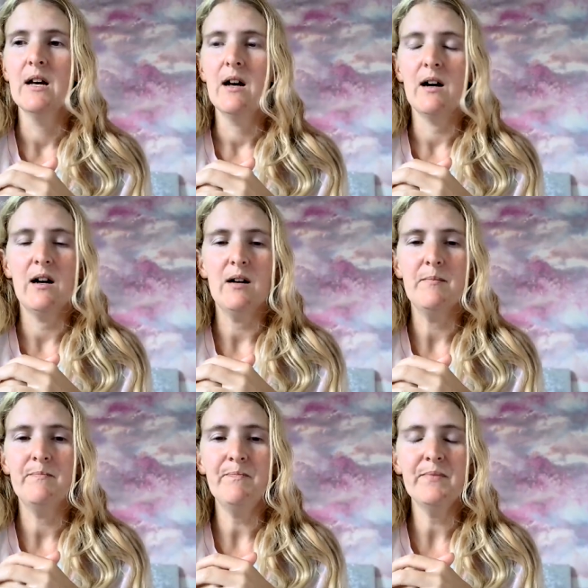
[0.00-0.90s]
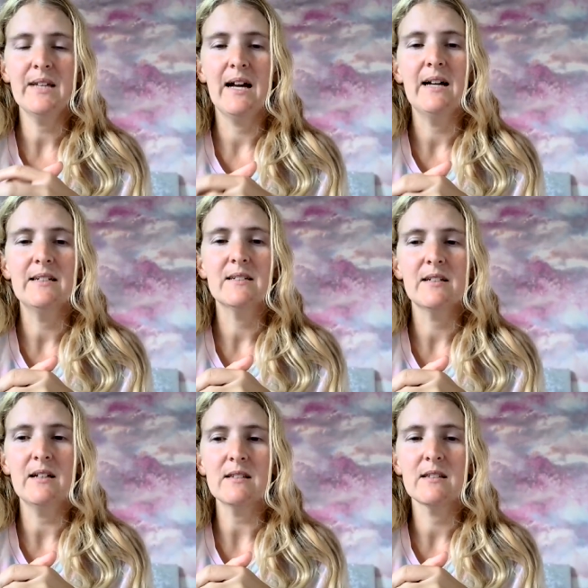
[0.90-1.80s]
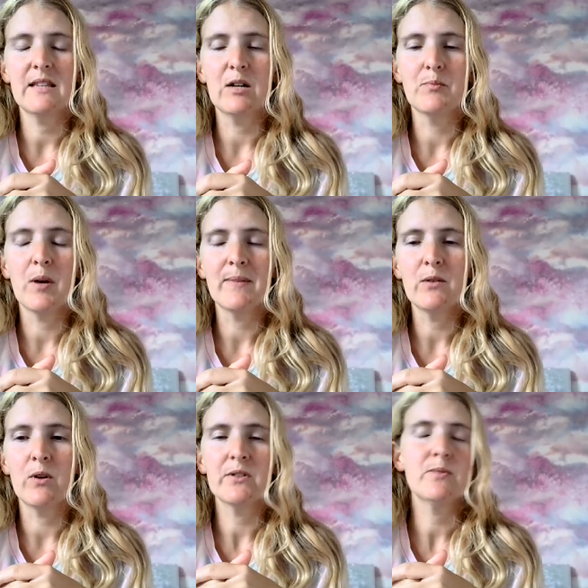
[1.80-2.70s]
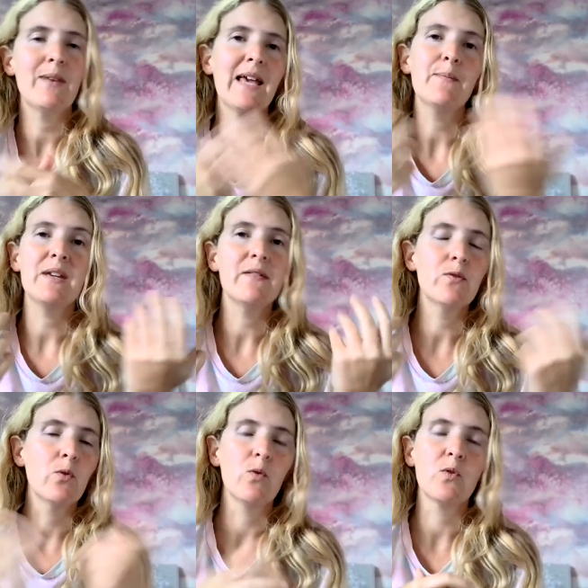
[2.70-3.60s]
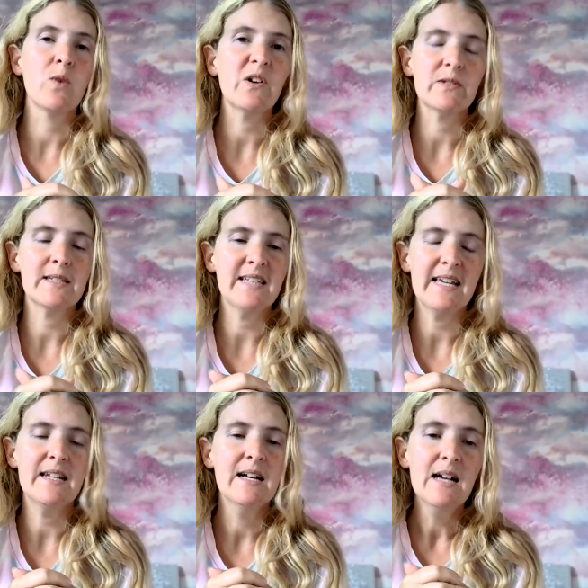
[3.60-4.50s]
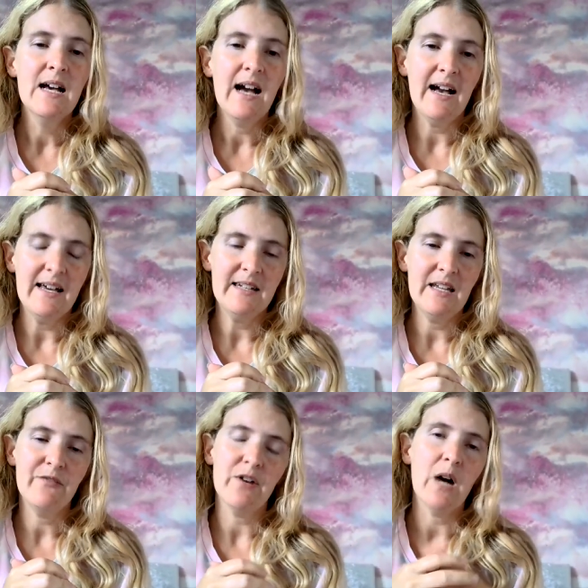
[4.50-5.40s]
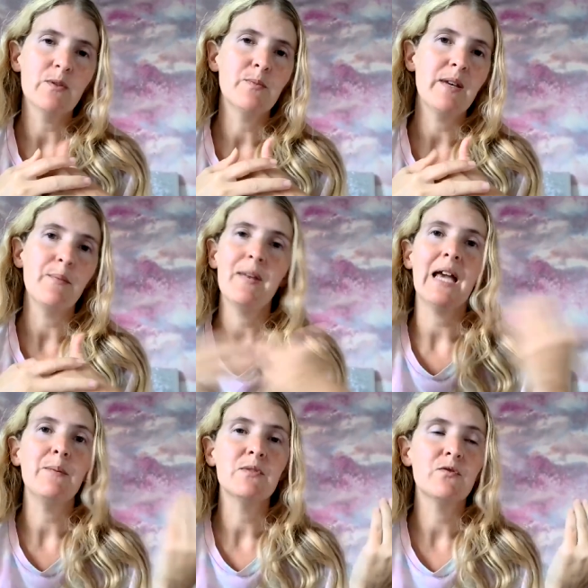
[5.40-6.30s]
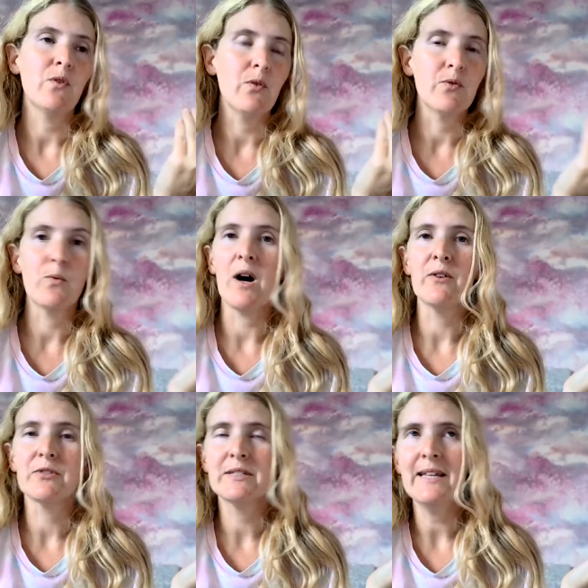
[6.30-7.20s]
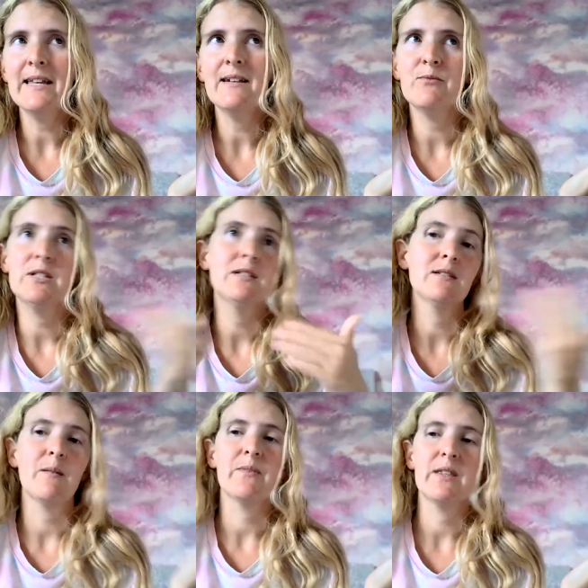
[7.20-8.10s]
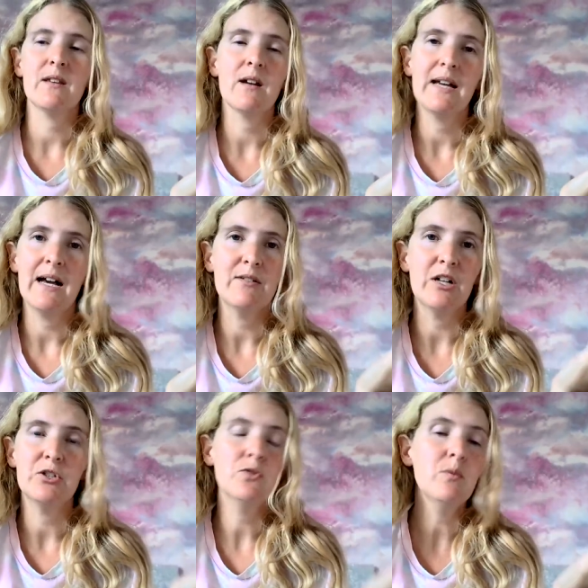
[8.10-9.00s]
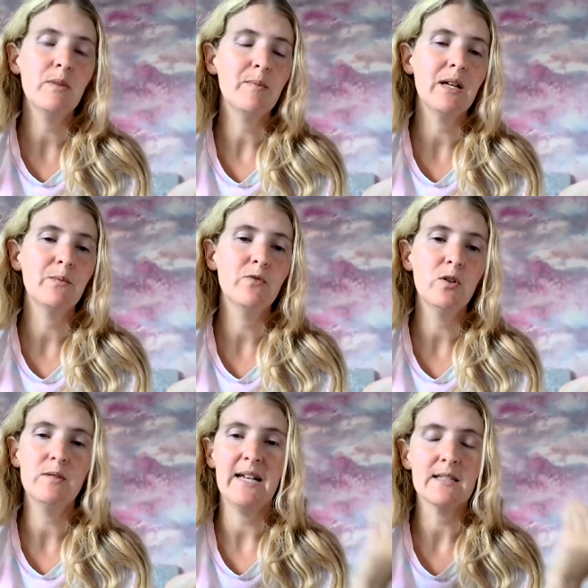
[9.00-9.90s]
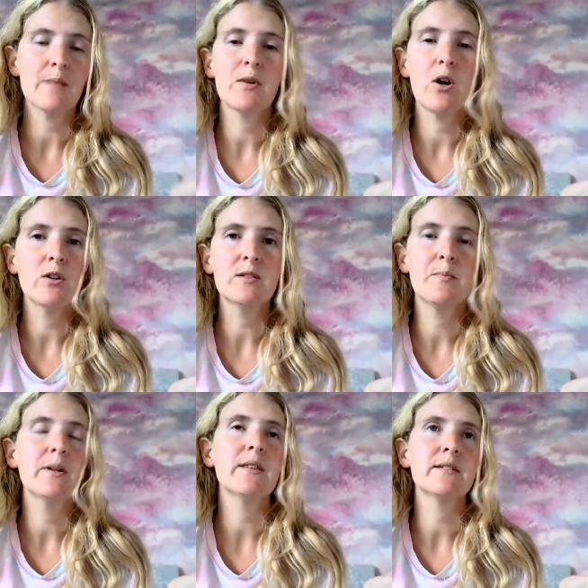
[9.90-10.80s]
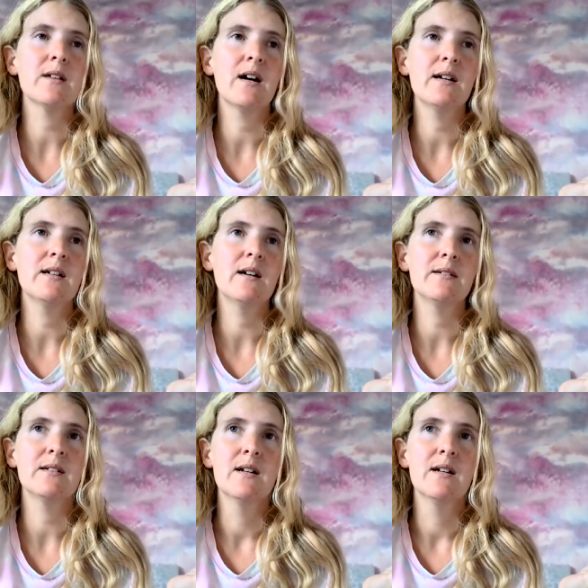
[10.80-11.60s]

Um, and they'll probably want to blame me for all the world's sin. And if I was being blamed for the world's sin, which is something that I I shouldn't be blamed for, yes, I'm God, but I, I